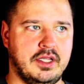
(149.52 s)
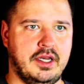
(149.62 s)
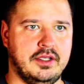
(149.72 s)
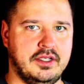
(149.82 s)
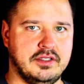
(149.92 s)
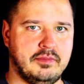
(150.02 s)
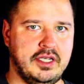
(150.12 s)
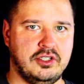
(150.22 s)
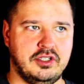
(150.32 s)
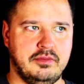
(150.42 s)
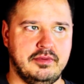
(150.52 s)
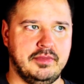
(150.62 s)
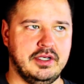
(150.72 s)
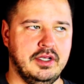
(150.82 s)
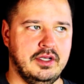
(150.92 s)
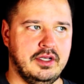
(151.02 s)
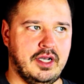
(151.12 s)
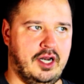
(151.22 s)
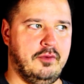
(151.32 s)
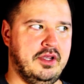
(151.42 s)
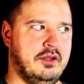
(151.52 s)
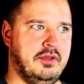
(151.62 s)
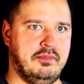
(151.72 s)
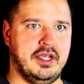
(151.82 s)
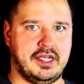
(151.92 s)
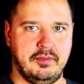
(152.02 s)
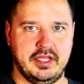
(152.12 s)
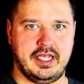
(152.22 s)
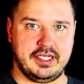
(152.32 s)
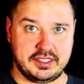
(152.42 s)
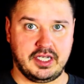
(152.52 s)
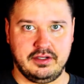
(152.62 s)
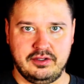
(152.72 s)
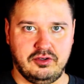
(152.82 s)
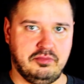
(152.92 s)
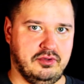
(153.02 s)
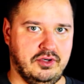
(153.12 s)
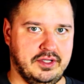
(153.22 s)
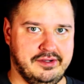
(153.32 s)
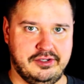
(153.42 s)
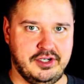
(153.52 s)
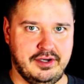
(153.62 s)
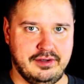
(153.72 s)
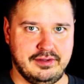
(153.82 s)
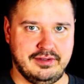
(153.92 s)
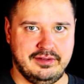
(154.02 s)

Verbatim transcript: with an alien spaceship. I mean, I don't mean to be picky, but that is kind of the whole point of their show.